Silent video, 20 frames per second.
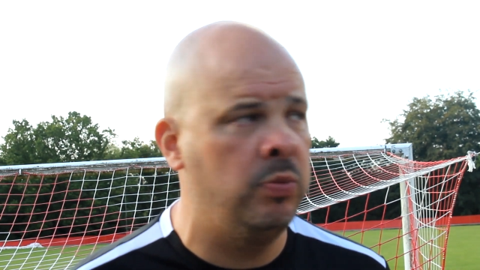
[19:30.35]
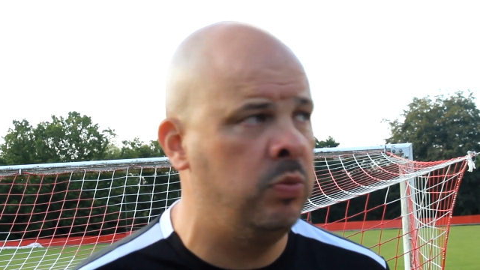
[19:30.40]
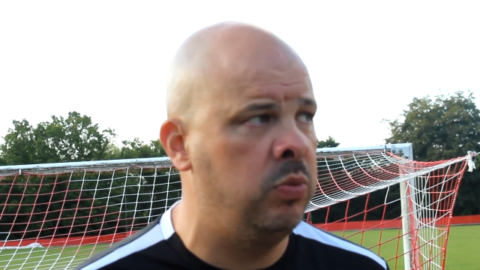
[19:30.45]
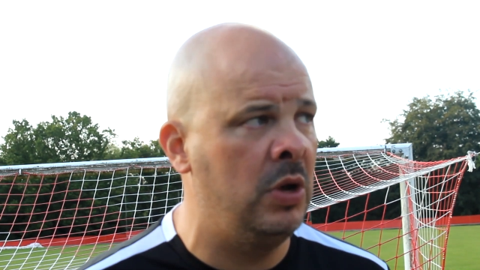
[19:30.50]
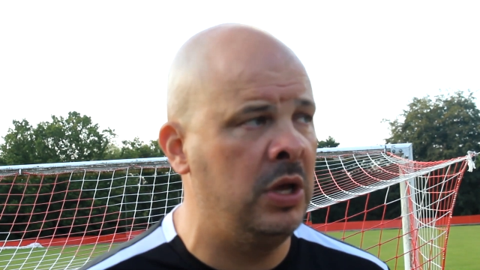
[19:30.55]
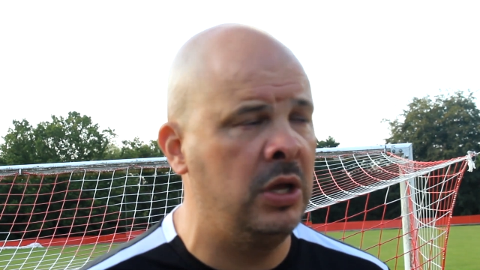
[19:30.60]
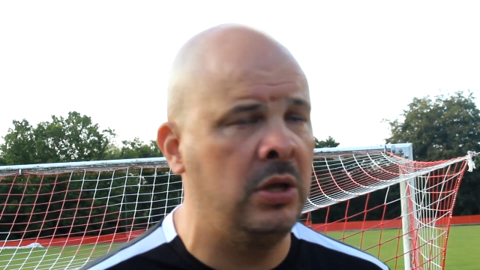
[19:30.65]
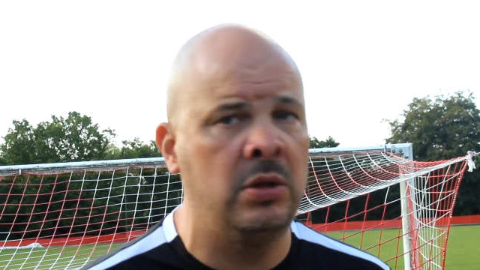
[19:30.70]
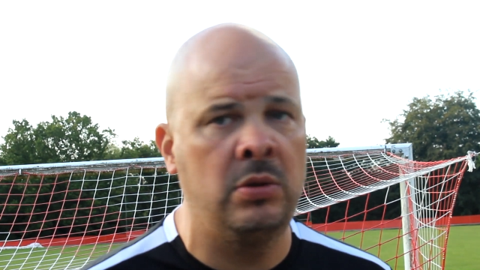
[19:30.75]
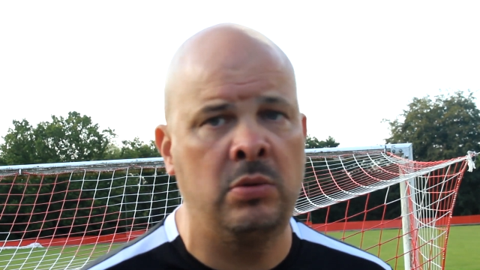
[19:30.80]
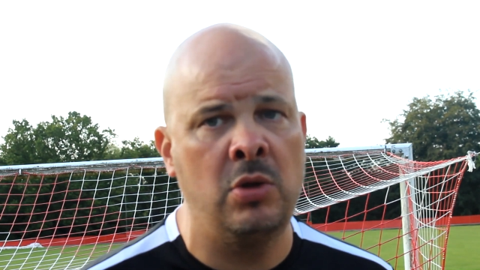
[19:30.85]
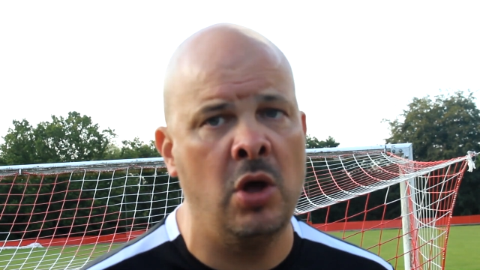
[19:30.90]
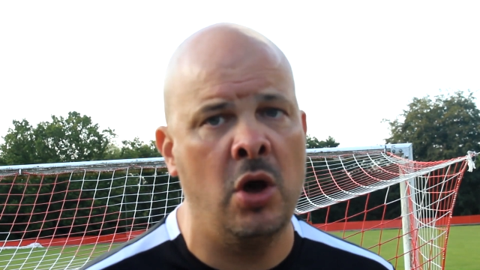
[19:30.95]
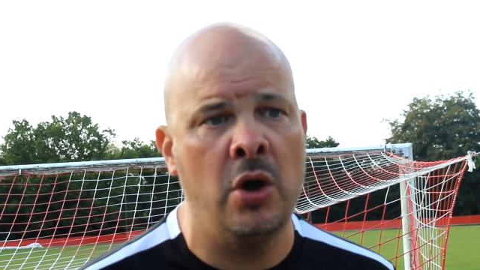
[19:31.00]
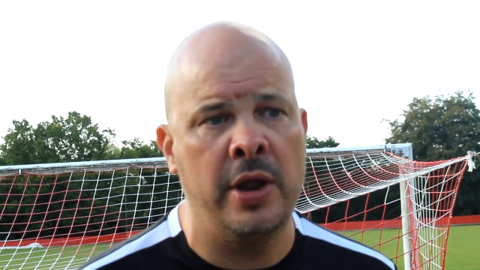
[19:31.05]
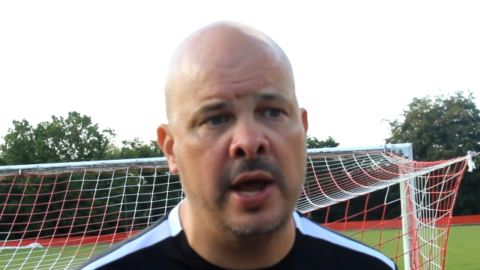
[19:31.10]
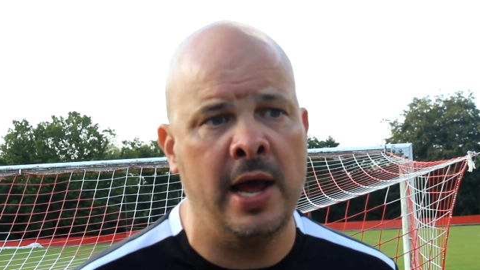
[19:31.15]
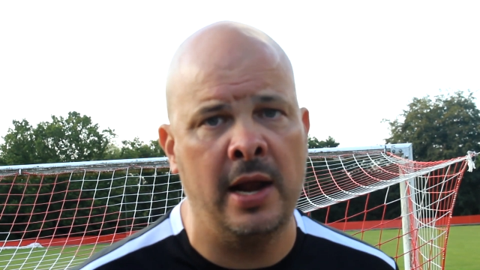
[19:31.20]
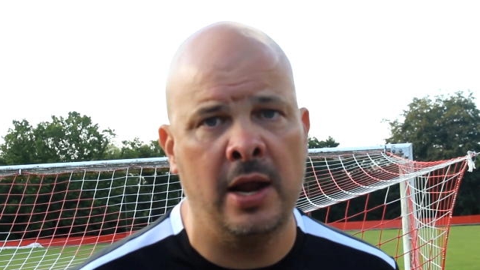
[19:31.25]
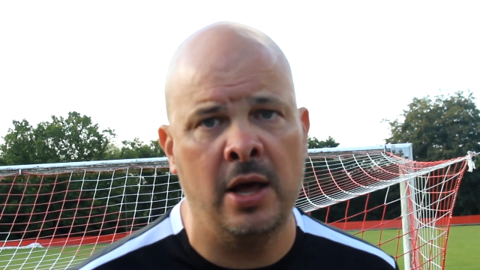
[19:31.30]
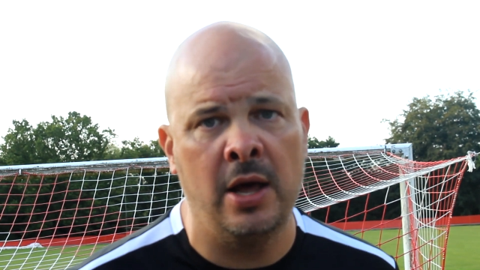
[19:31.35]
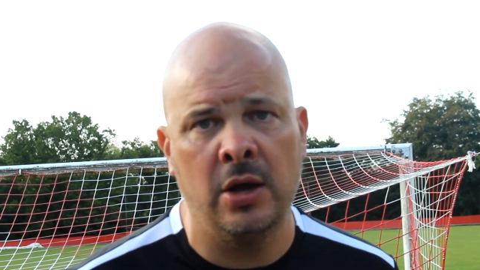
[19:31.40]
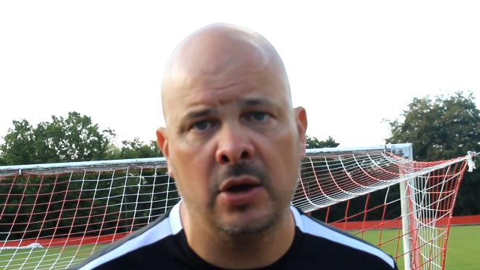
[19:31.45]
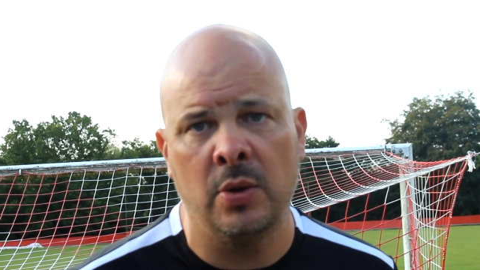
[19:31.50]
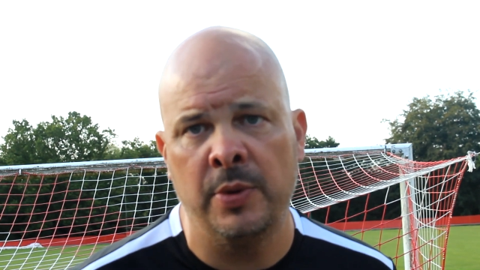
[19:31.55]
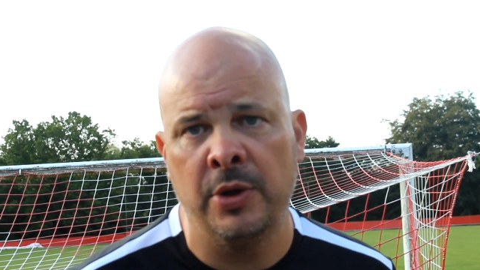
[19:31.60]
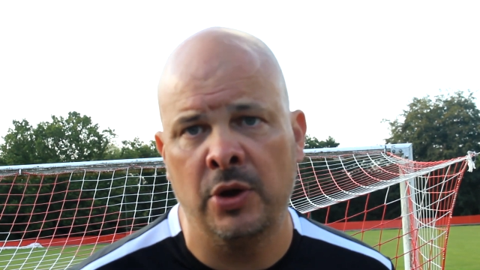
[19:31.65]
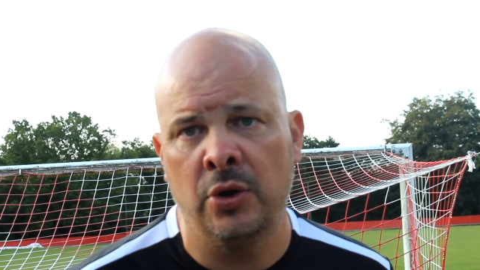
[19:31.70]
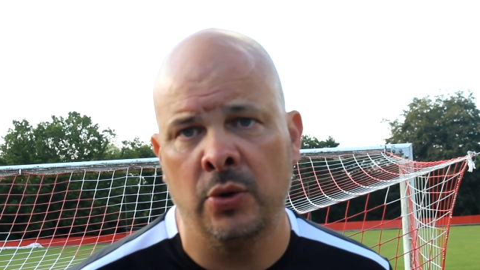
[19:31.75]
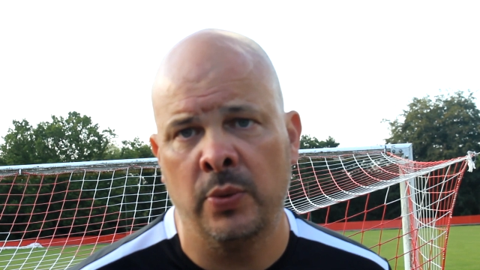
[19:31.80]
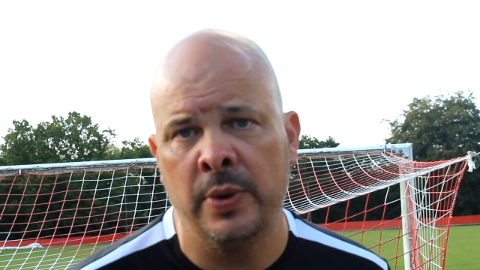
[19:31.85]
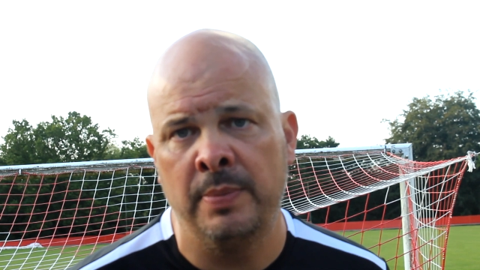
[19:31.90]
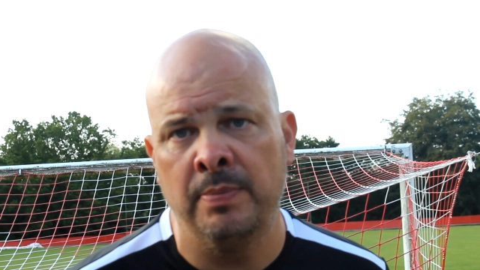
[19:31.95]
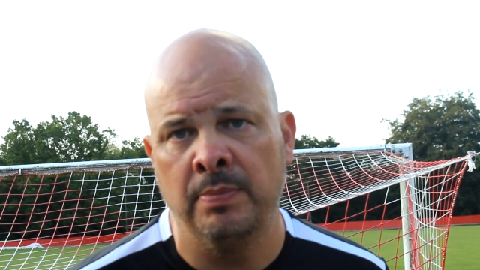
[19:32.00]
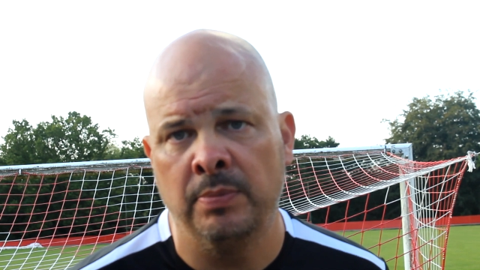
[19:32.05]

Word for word: we earned our luck and we got the win.